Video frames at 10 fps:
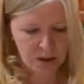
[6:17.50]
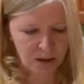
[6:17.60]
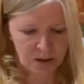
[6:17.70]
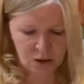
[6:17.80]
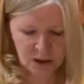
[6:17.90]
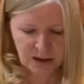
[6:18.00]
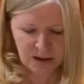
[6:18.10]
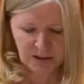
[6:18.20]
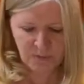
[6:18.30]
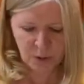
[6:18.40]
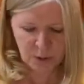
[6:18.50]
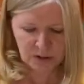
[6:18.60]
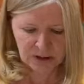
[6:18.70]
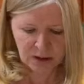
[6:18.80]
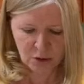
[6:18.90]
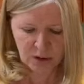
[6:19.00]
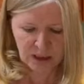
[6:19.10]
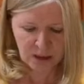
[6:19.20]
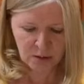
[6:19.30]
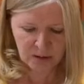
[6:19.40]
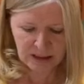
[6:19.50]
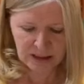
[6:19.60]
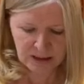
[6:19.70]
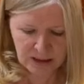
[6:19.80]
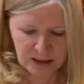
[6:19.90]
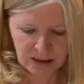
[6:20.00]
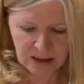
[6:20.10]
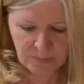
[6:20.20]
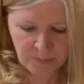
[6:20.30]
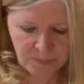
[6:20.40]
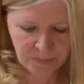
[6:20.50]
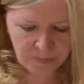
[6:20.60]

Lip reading: and gently fold in the dry ingredients.